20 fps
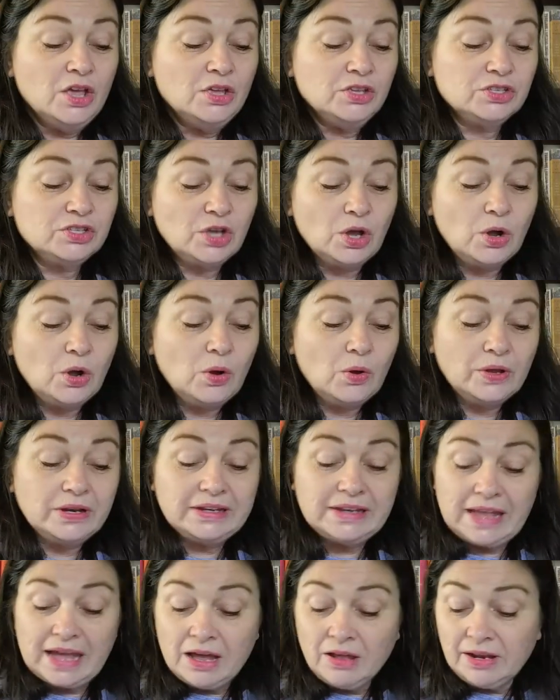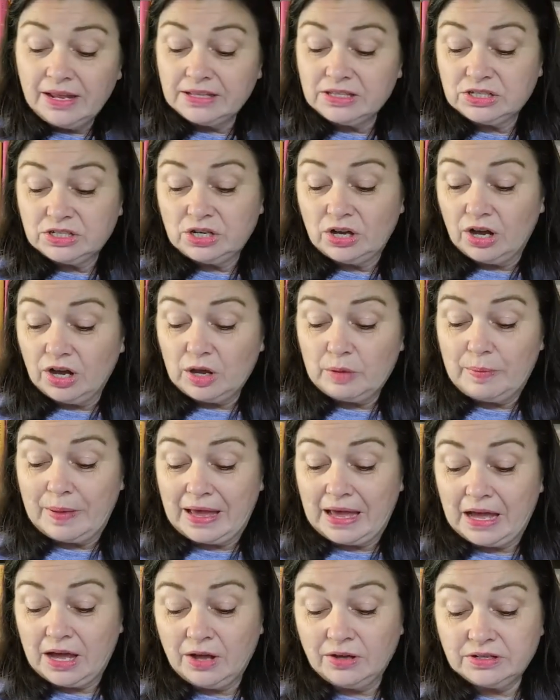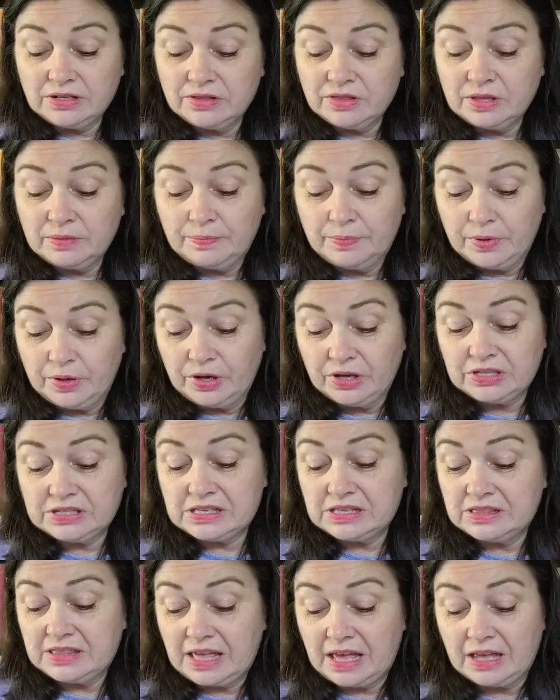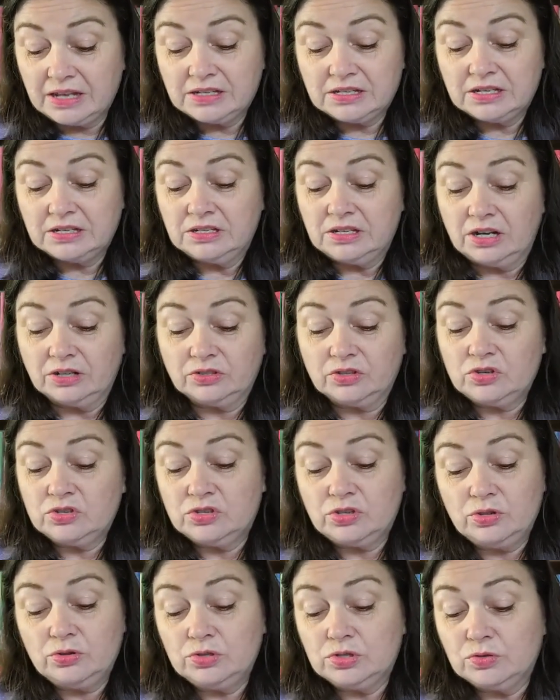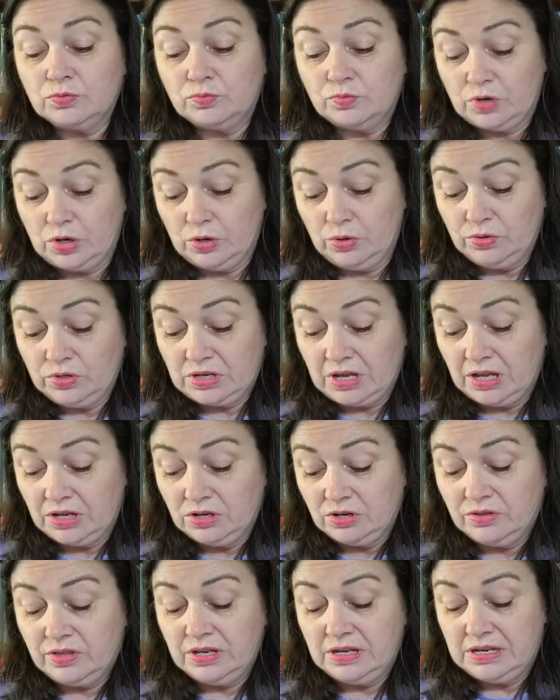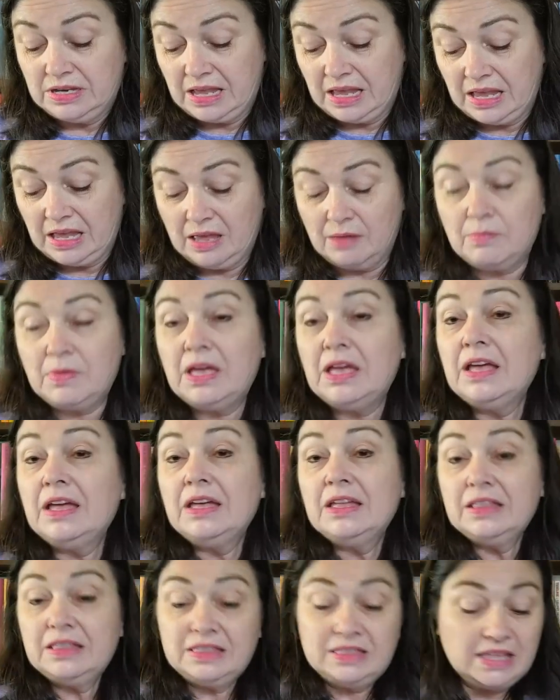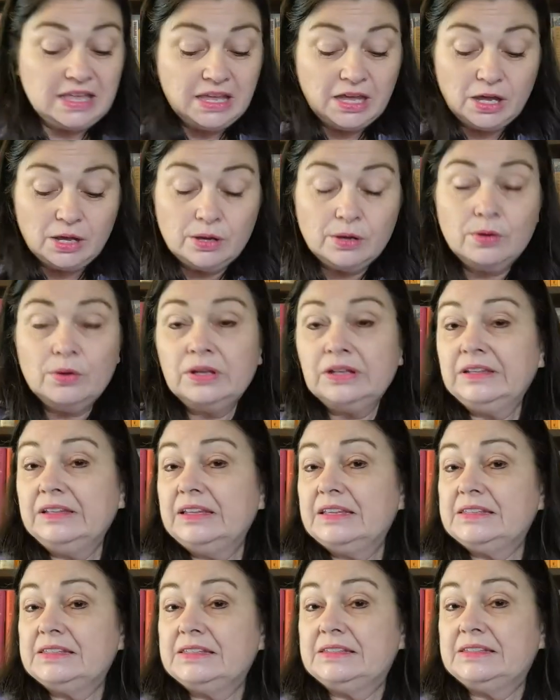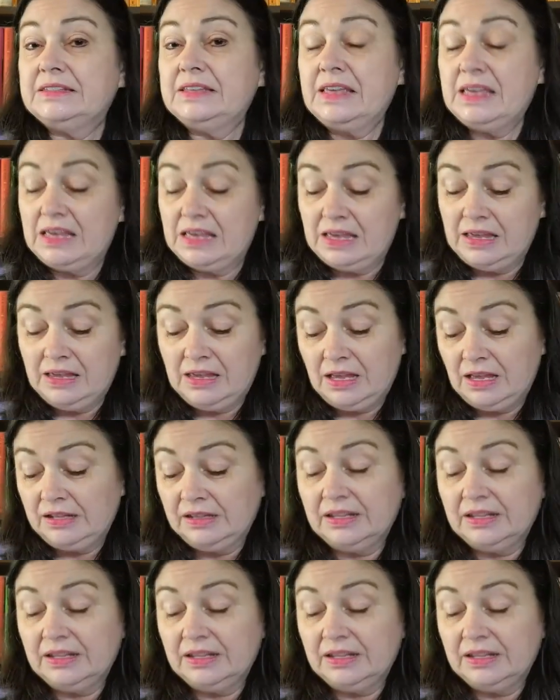So now let's talk about the books that Dr. Seuss wrote under the name Theo LeSieg.